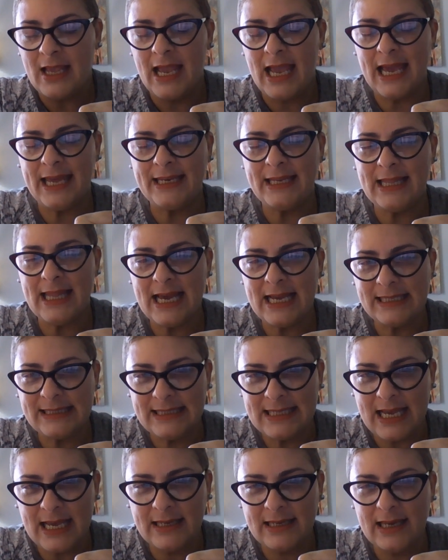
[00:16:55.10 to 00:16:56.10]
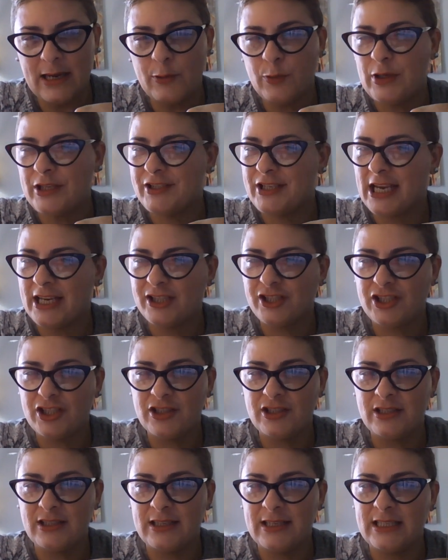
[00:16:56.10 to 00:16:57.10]
Analyze that.
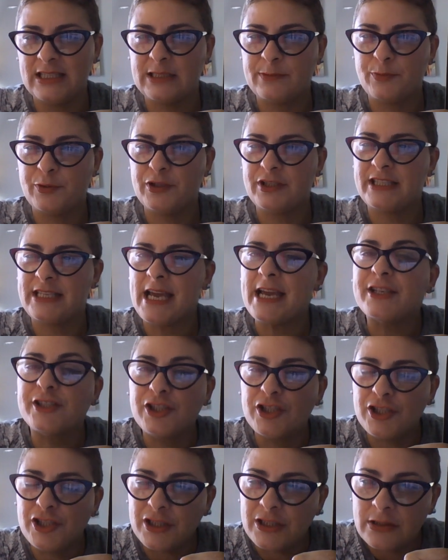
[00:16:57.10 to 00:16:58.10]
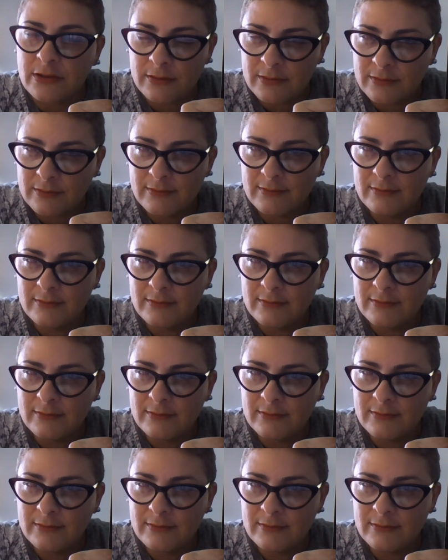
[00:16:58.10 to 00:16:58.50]
Rejection is protection.